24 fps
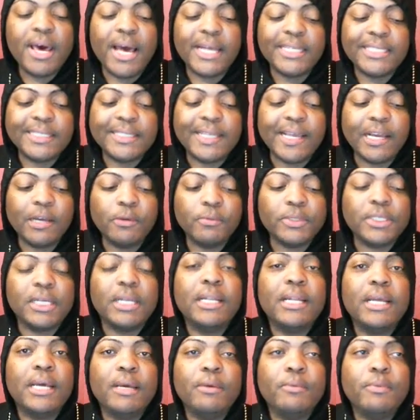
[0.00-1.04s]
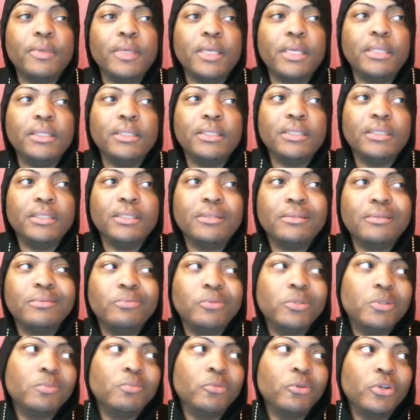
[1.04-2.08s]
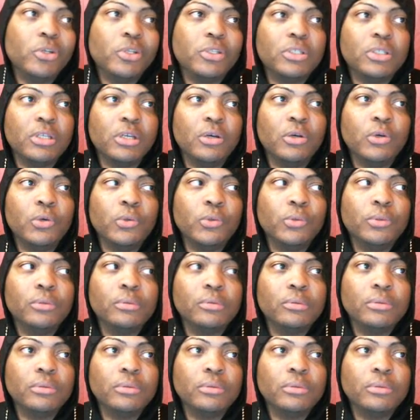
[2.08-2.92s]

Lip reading: just think this was more so